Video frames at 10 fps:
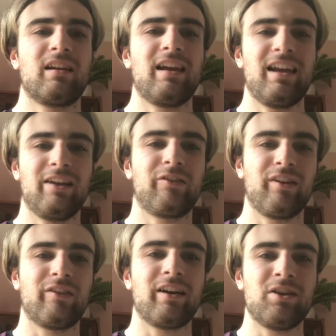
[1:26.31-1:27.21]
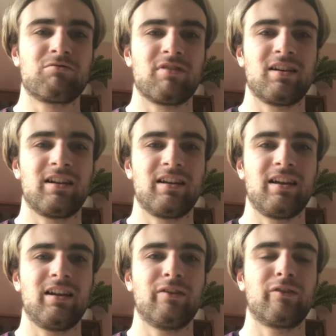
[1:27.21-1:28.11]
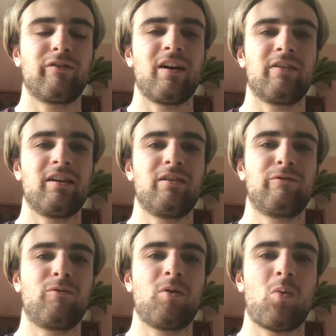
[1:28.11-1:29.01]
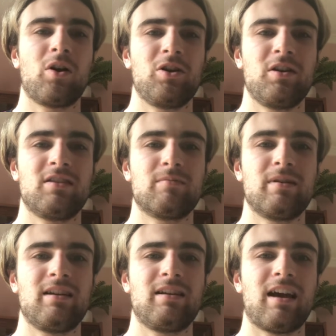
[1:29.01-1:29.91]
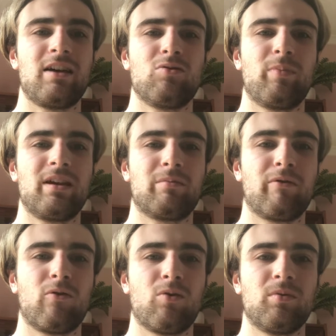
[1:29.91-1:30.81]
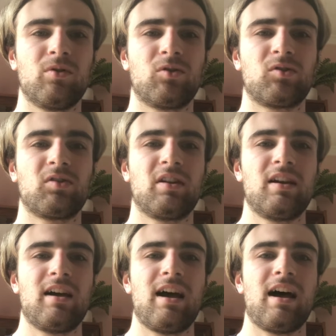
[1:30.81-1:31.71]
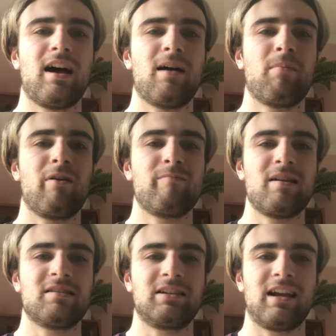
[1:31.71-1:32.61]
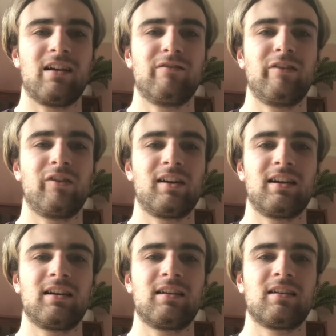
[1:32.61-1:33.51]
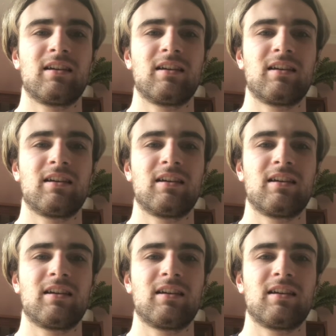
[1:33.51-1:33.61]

it is his age, really, is the fact that in Formula One you need to be at your peak performance, both mentally and physically,